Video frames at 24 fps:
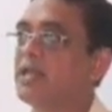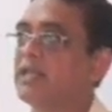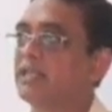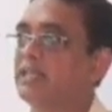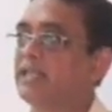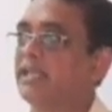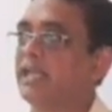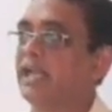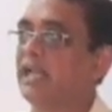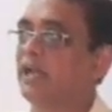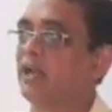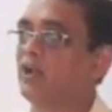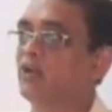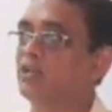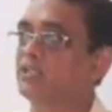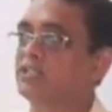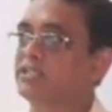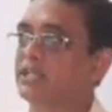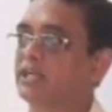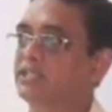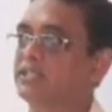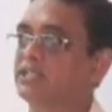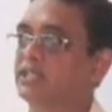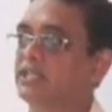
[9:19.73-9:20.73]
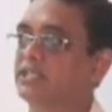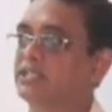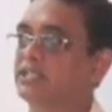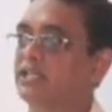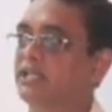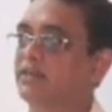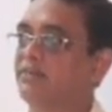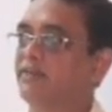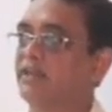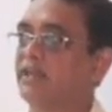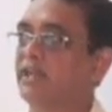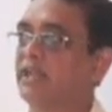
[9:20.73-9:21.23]
The yellow structures
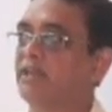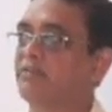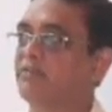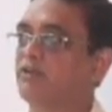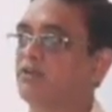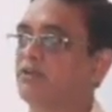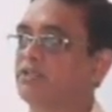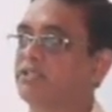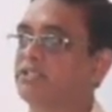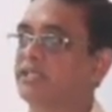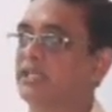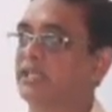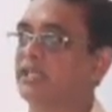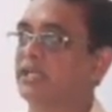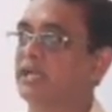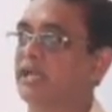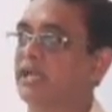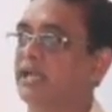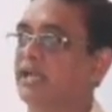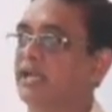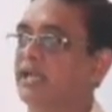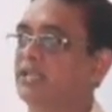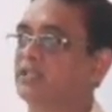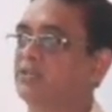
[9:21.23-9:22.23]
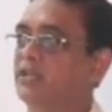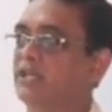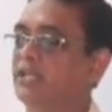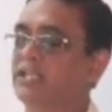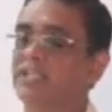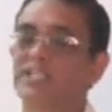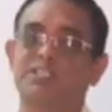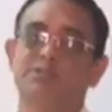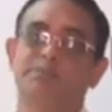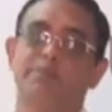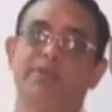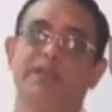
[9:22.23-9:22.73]
that we are able to see are actually
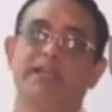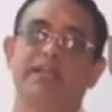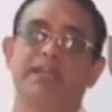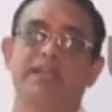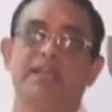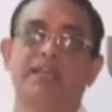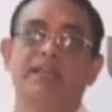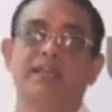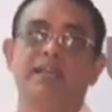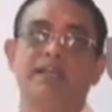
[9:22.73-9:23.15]
the spinal